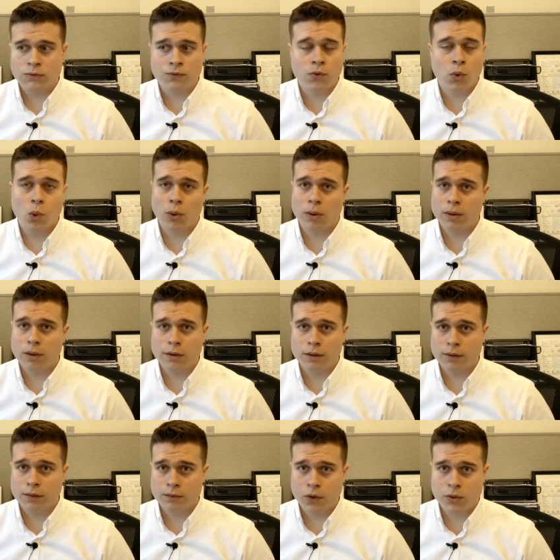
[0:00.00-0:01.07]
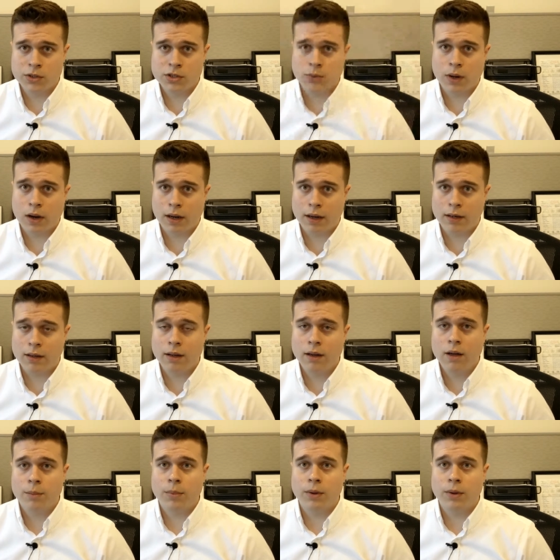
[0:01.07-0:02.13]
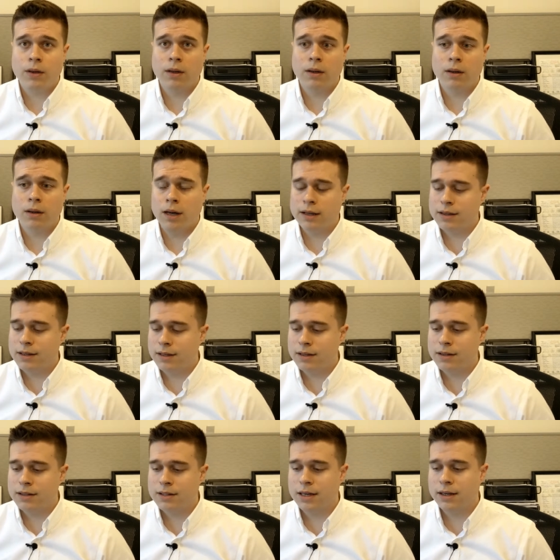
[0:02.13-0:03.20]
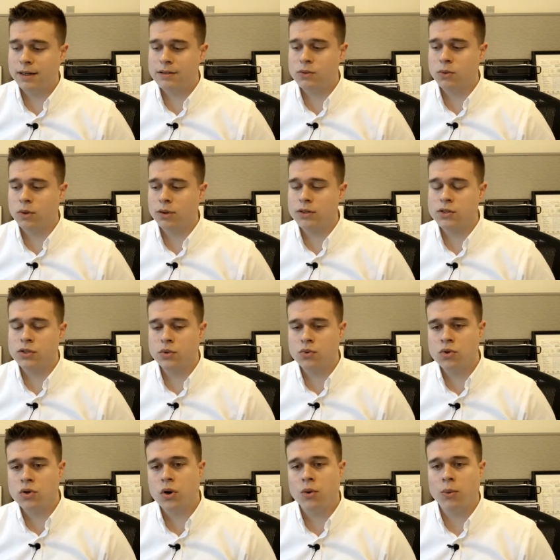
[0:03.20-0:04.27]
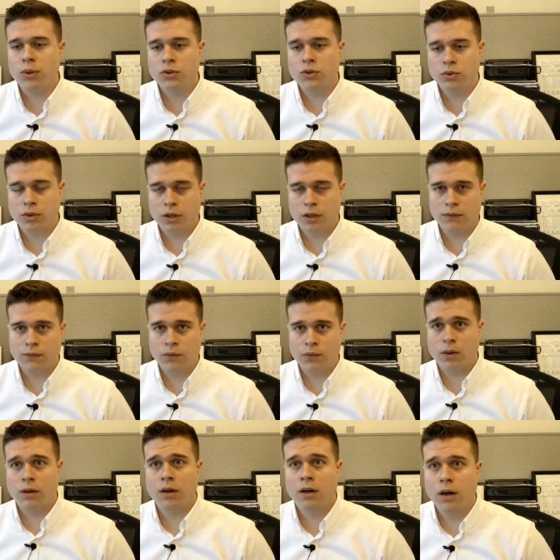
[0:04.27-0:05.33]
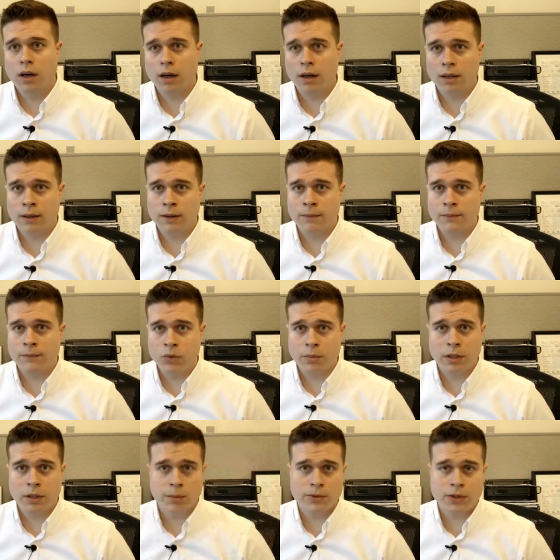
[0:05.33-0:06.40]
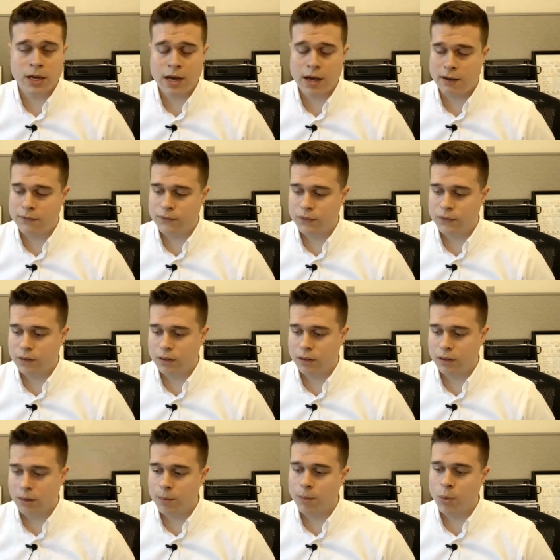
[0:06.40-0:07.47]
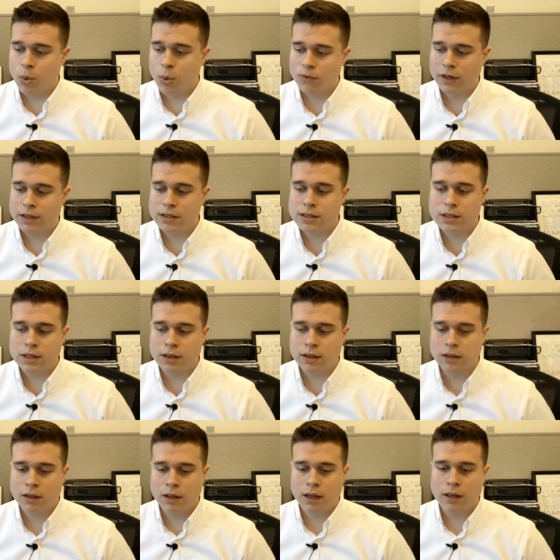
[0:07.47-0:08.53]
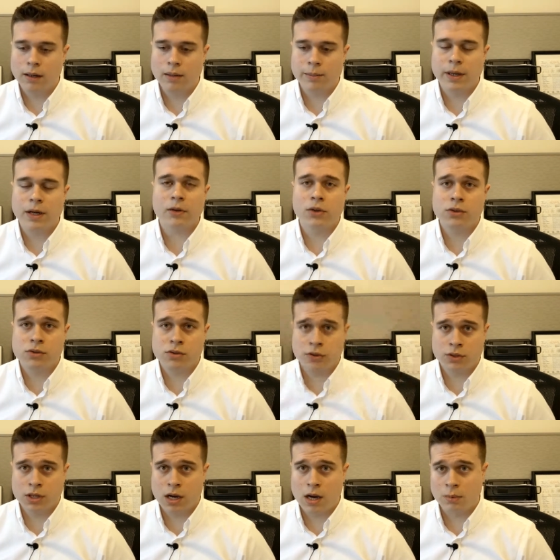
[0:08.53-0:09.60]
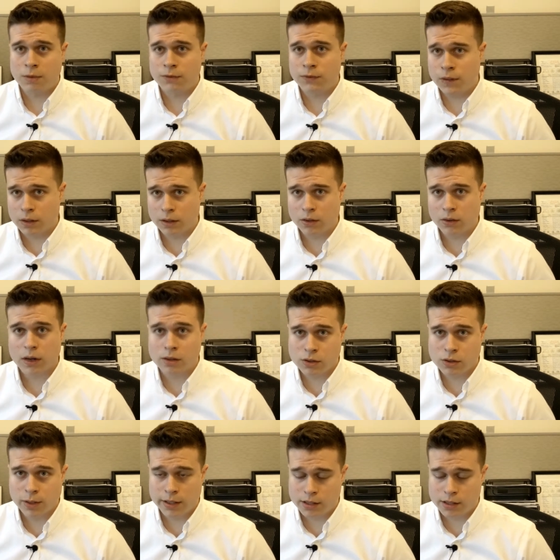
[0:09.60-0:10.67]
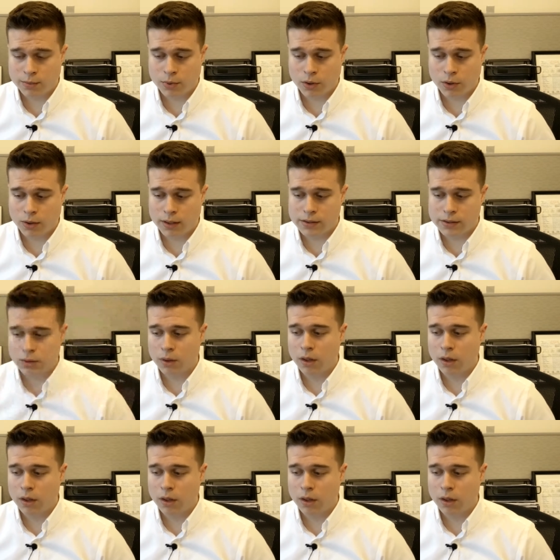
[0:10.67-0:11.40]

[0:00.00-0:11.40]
Ford, Volkswagen. But at the end of the day, as long as you know what you're looking for, you'll be able to have more of an idea and a better use of your time and feel like you're actually making some progress.